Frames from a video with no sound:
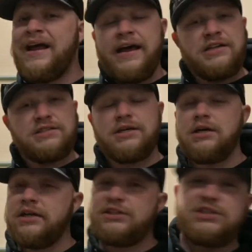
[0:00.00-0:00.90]
It is
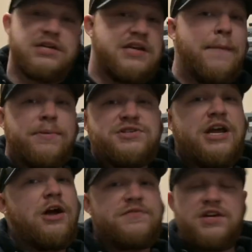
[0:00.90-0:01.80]
literally just a
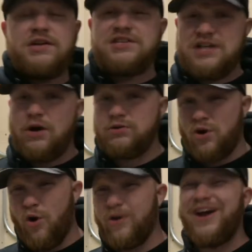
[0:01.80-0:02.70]
10% off the discount
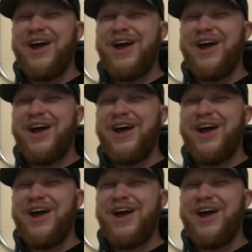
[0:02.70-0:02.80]
code